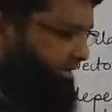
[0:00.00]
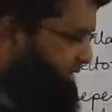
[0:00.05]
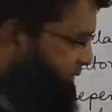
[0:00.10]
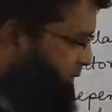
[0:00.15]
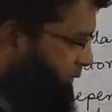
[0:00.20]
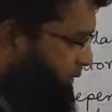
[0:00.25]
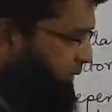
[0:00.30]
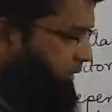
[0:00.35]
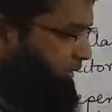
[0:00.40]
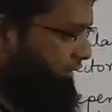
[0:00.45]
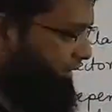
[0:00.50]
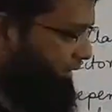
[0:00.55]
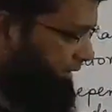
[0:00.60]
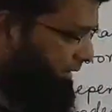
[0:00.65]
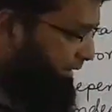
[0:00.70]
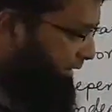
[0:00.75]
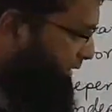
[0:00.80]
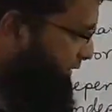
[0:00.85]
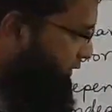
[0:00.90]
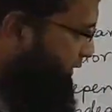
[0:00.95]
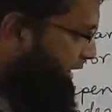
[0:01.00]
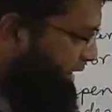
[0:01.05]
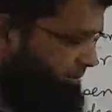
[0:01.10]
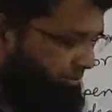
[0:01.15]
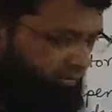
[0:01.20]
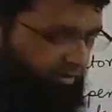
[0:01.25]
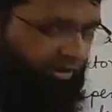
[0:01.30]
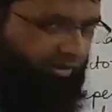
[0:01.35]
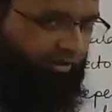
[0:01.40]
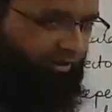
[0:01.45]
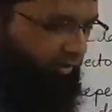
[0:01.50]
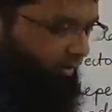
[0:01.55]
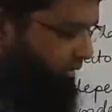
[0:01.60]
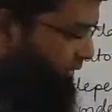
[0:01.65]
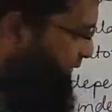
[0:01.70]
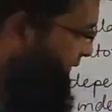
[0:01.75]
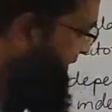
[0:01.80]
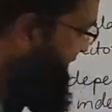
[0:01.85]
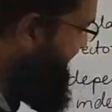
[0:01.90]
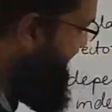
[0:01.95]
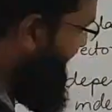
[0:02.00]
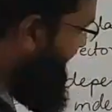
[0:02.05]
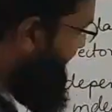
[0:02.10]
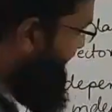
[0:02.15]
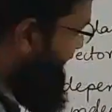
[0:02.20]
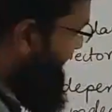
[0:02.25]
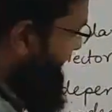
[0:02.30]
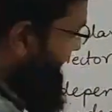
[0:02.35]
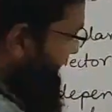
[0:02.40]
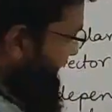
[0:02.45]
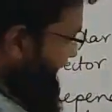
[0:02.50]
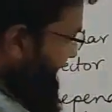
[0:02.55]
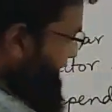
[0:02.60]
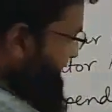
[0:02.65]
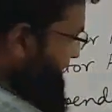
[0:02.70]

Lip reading: is all hypothetical, obviously. I